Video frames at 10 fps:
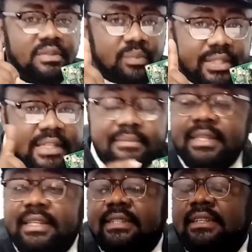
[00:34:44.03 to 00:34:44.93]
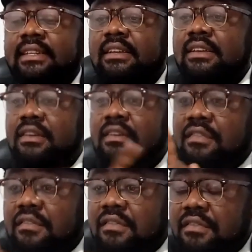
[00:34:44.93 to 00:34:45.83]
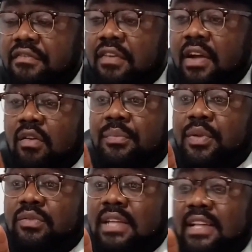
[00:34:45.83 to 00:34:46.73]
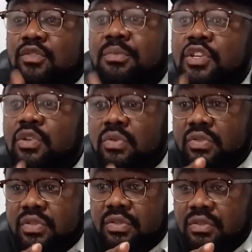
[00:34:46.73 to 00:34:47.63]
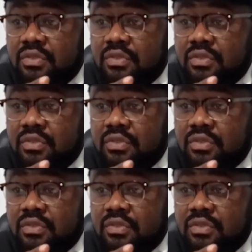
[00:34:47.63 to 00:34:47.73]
Wait a minute. For a computer to be used,